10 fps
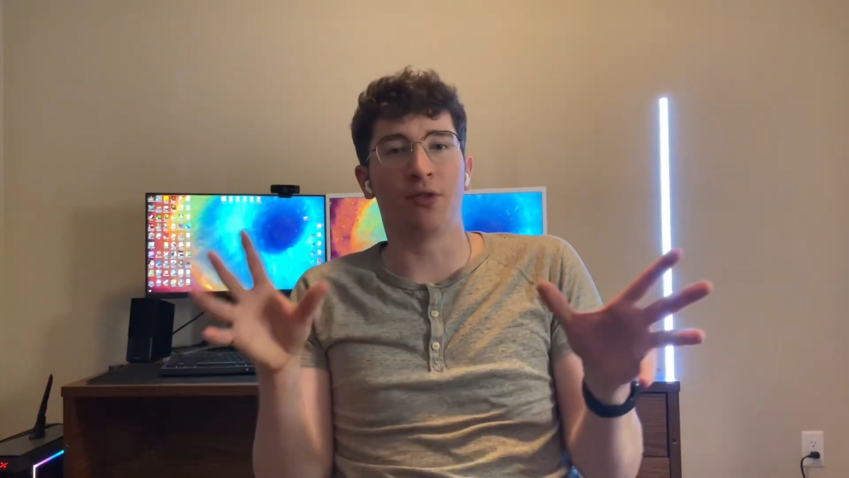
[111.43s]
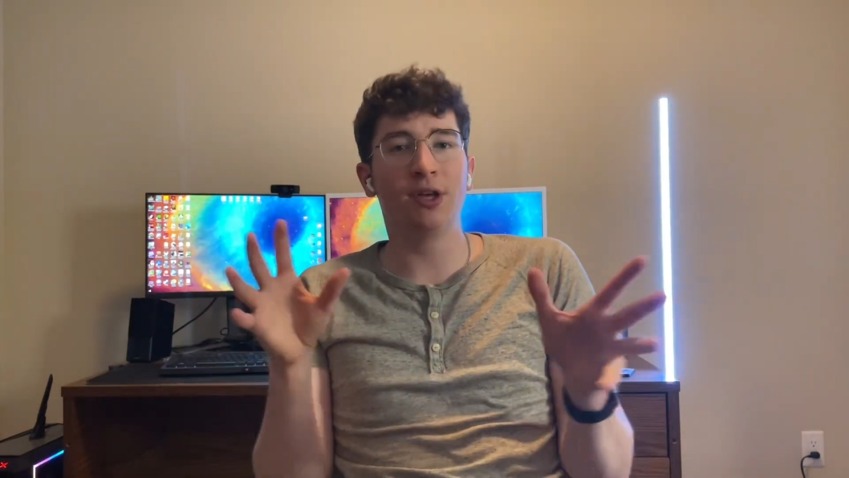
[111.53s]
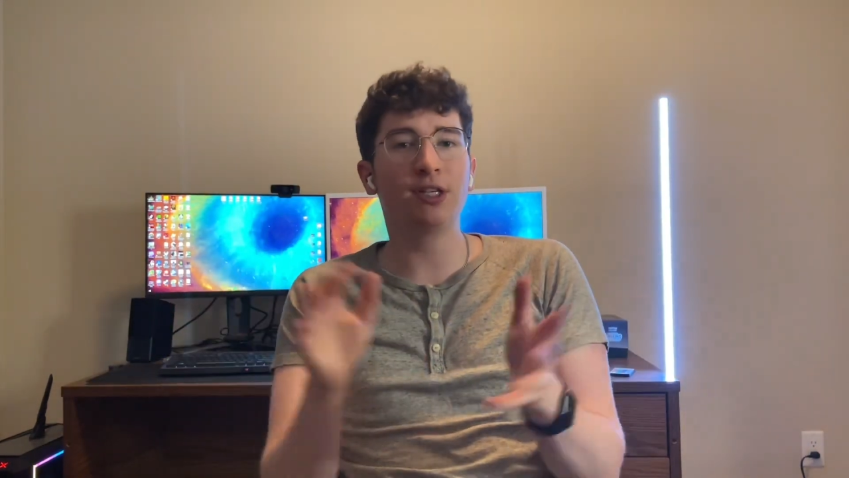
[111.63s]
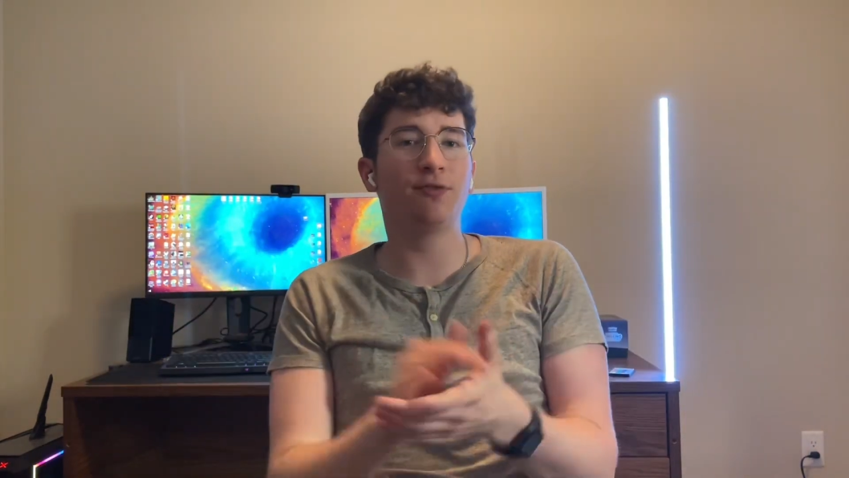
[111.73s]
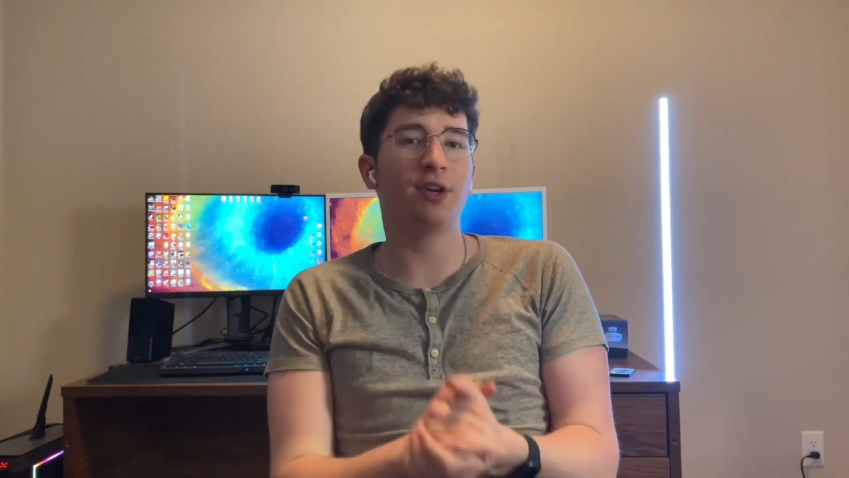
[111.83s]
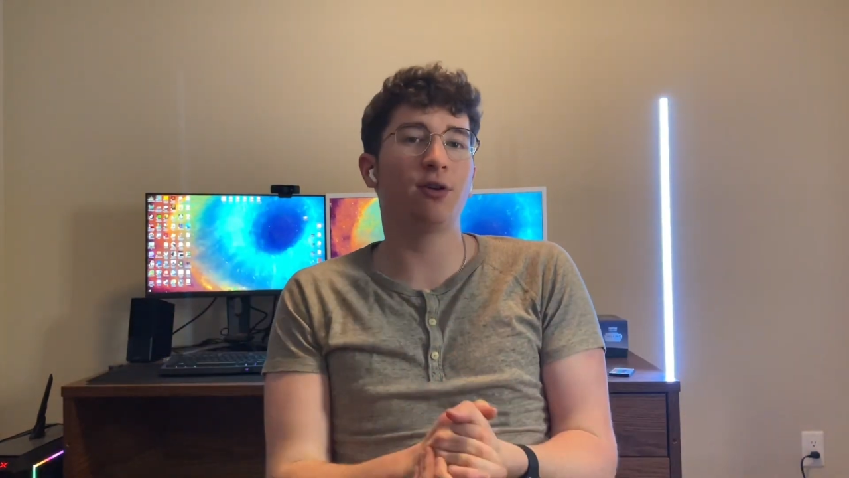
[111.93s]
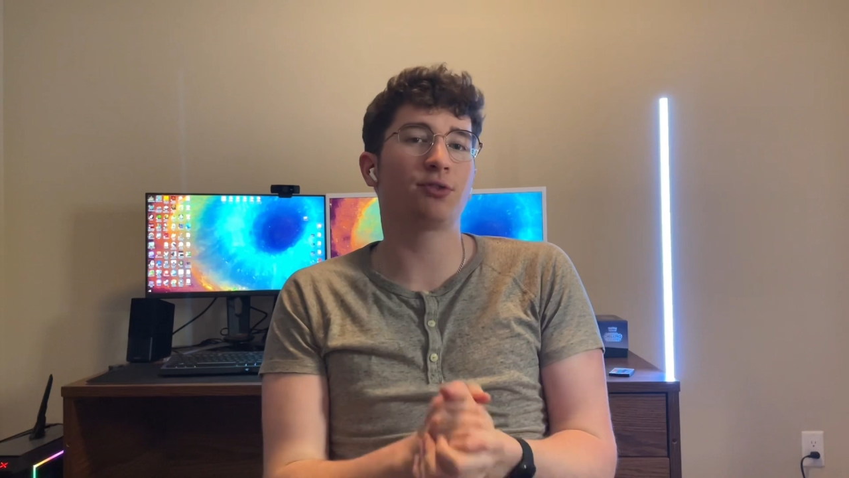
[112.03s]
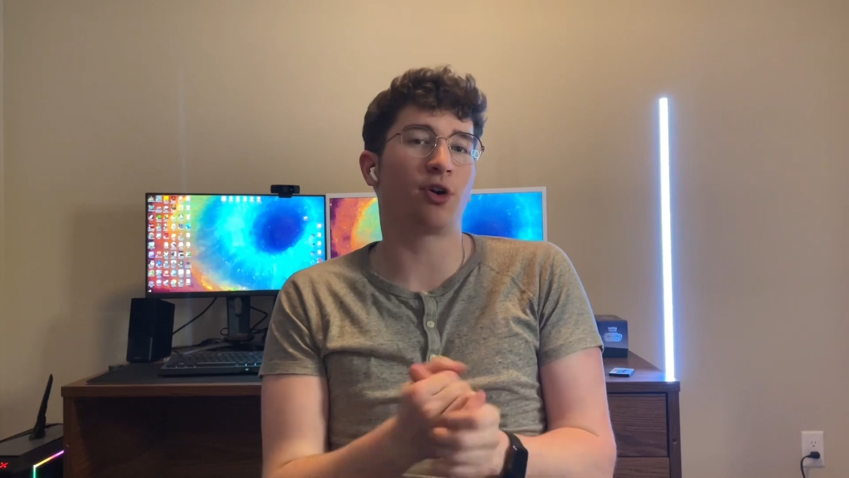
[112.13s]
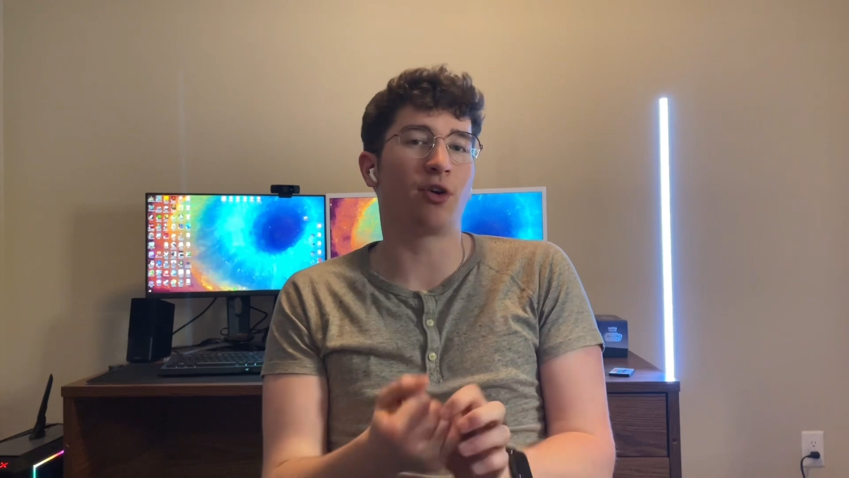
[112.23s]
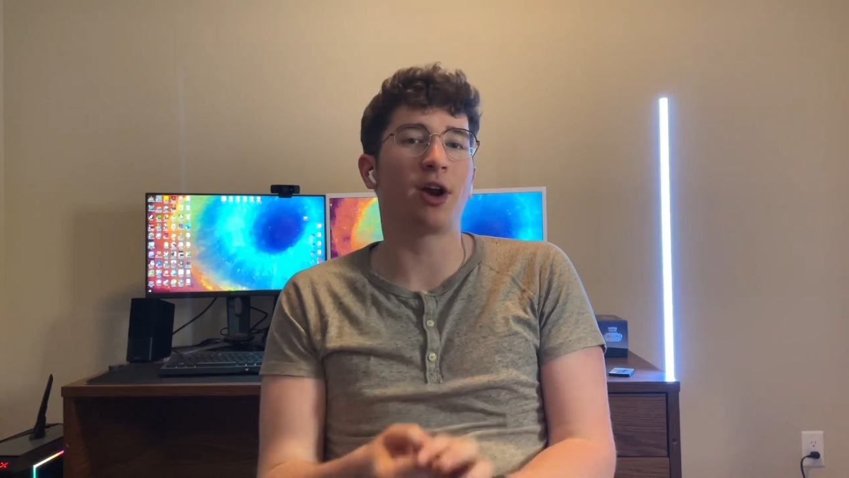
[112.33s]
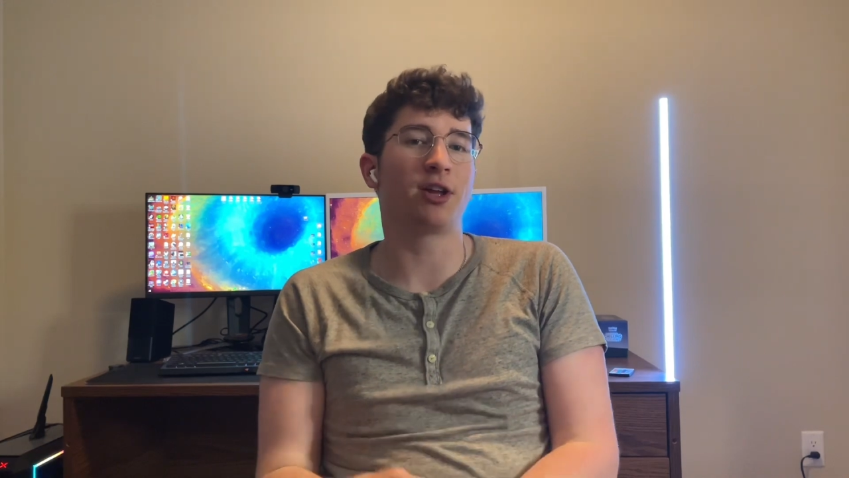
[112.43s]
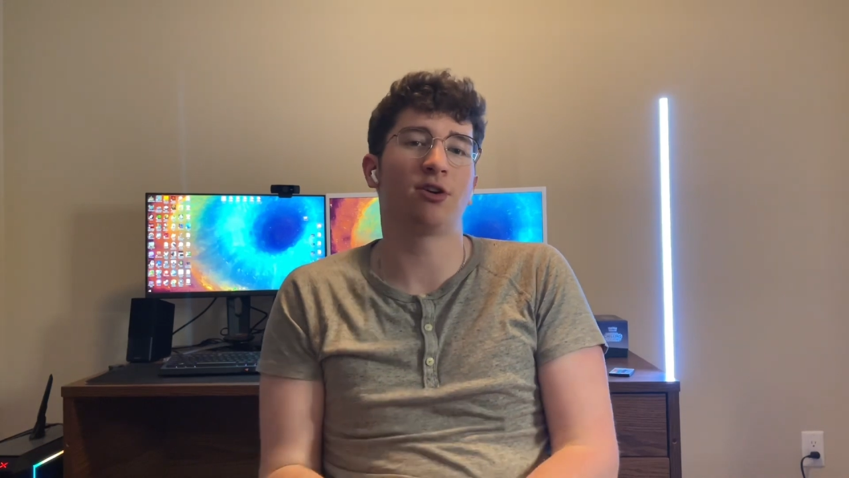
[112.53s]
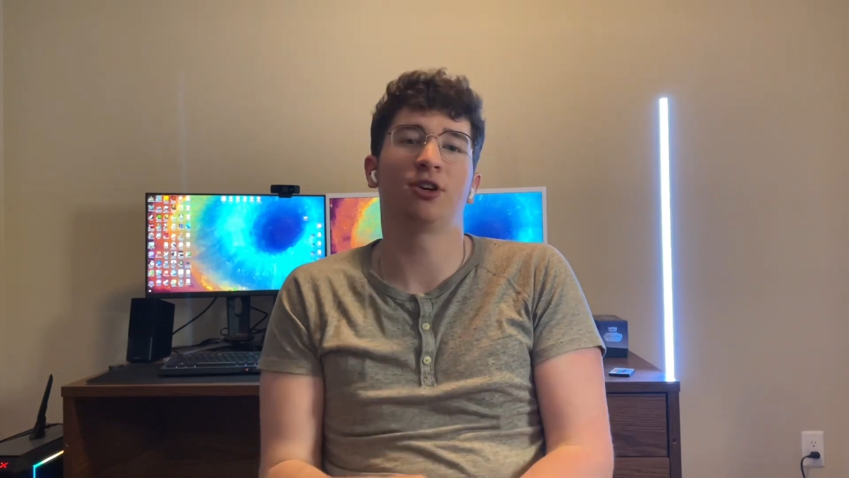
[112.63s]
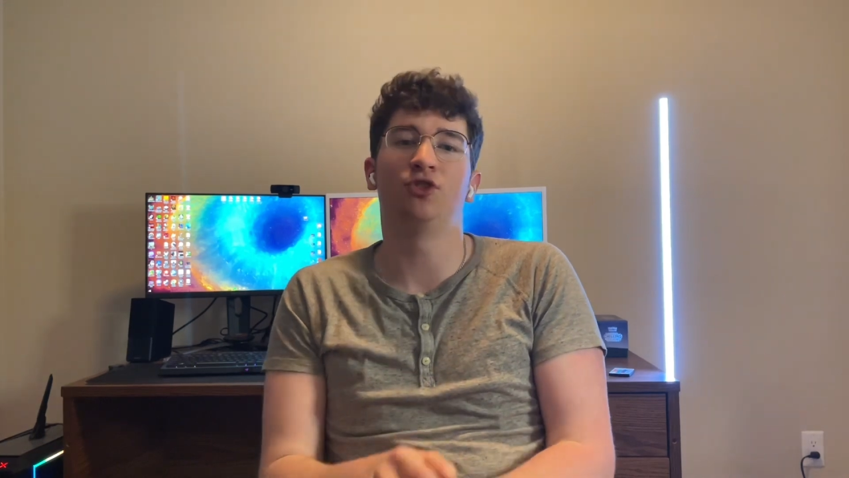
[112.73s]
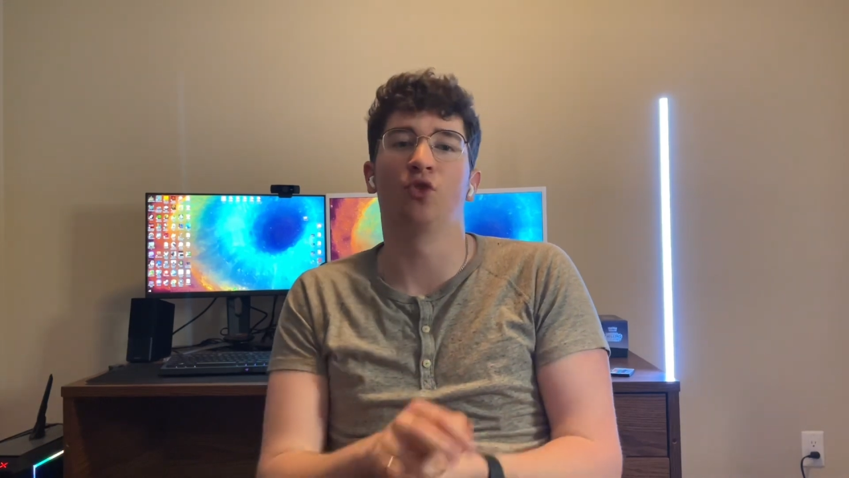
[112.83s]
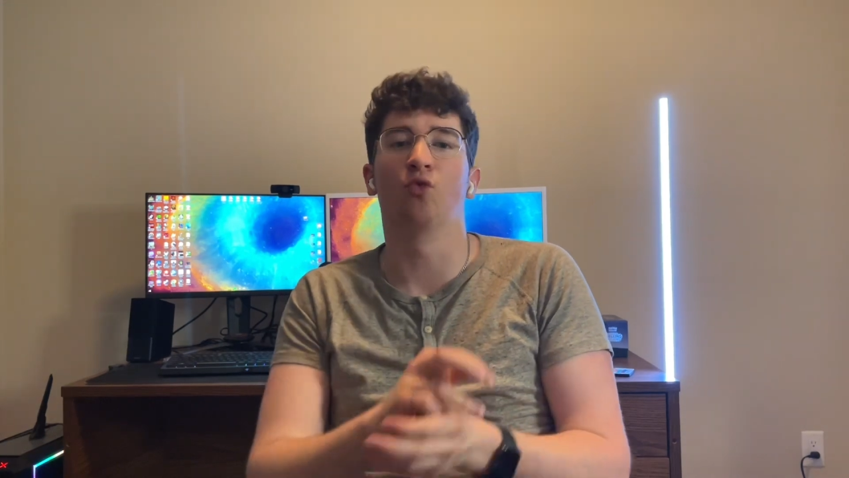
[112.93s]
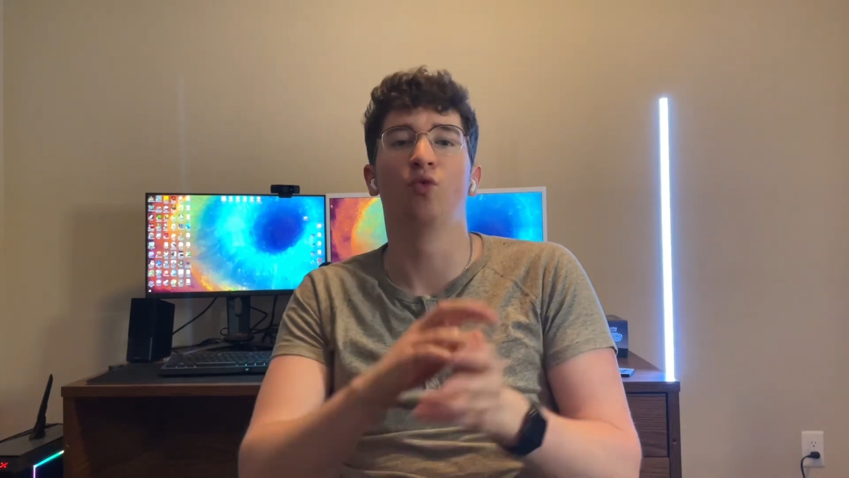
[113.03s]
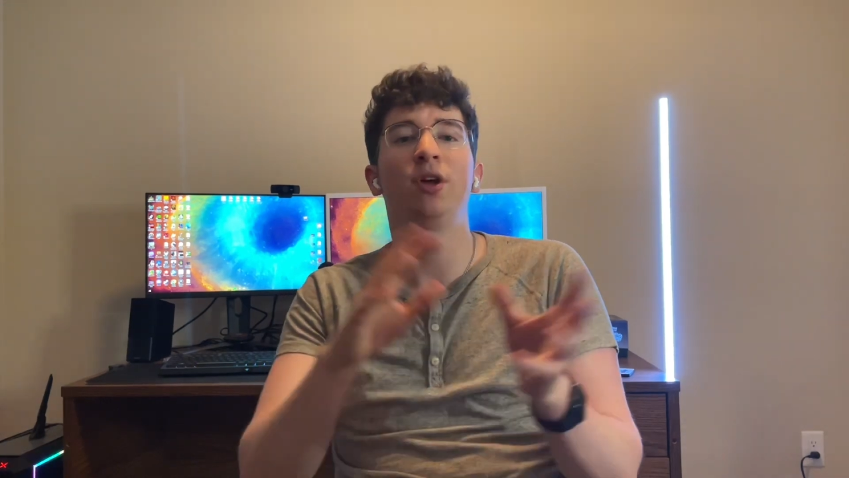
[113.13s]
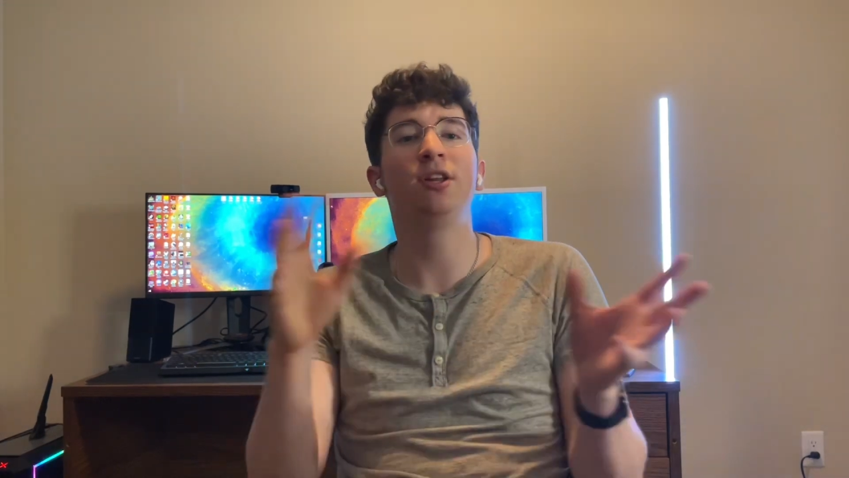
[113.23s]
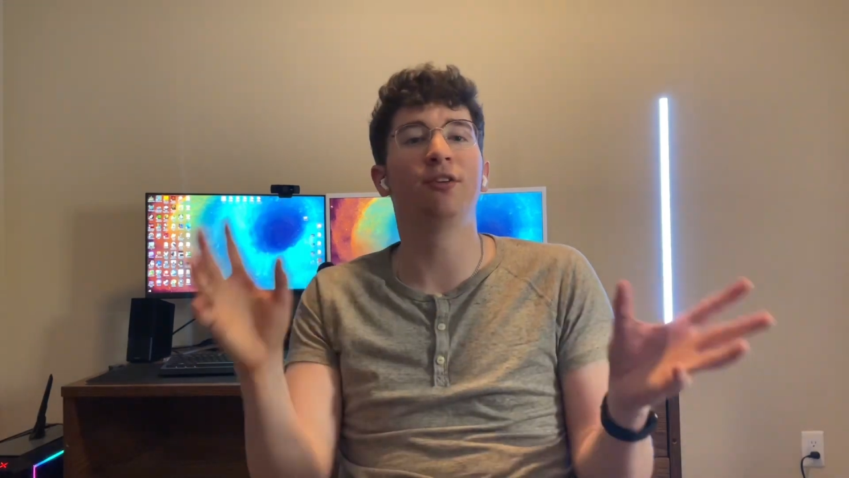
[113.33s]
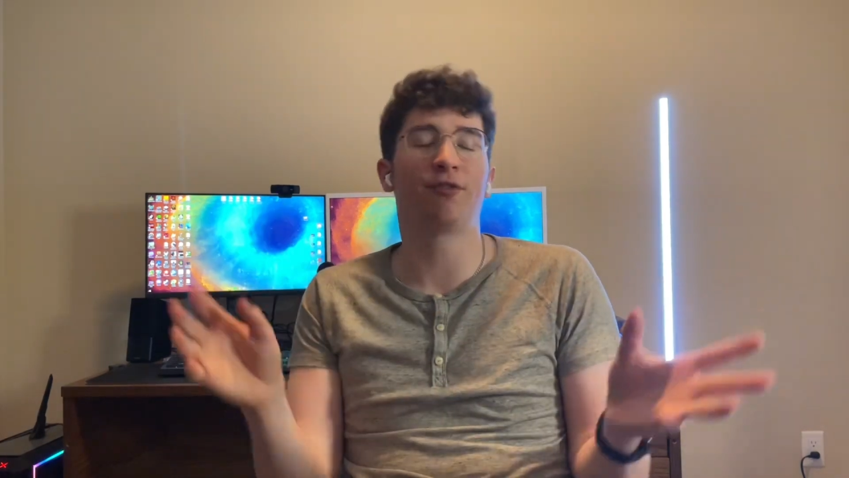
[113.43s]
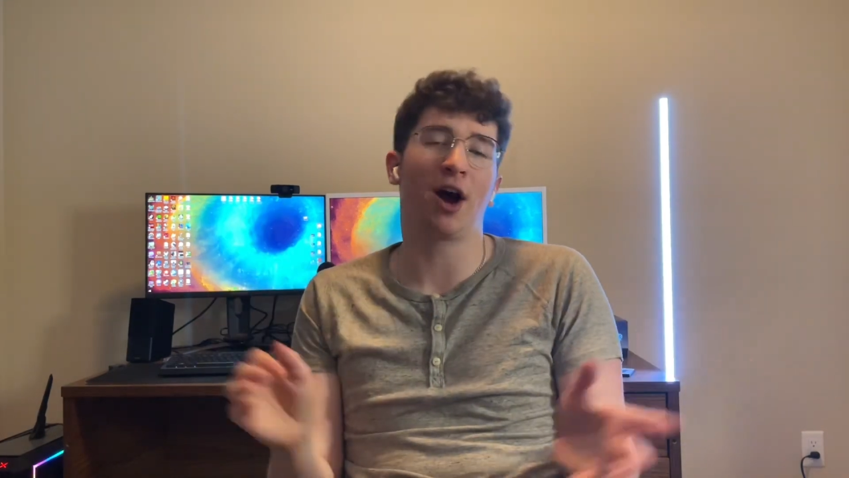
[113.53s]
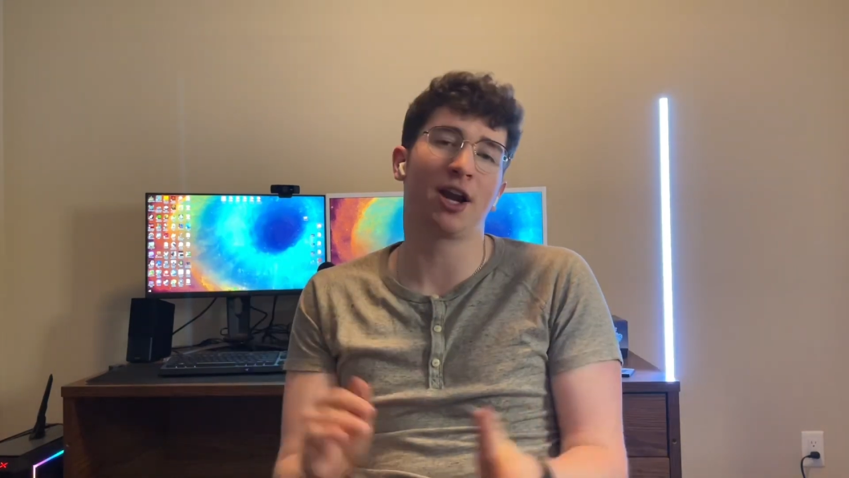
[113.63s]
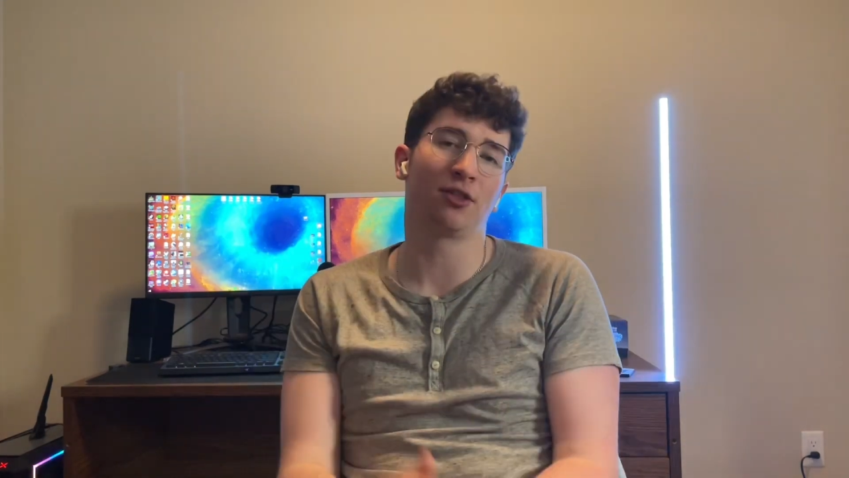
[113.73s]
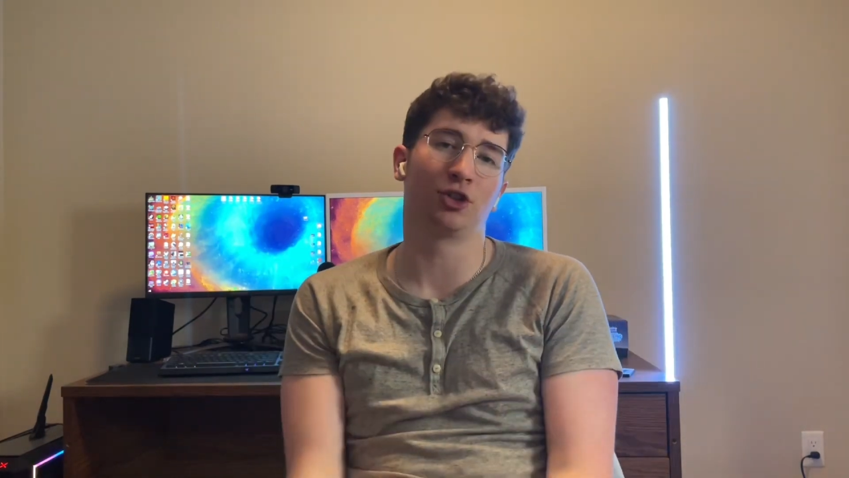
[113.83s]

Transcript: these videos are not here because they're redefining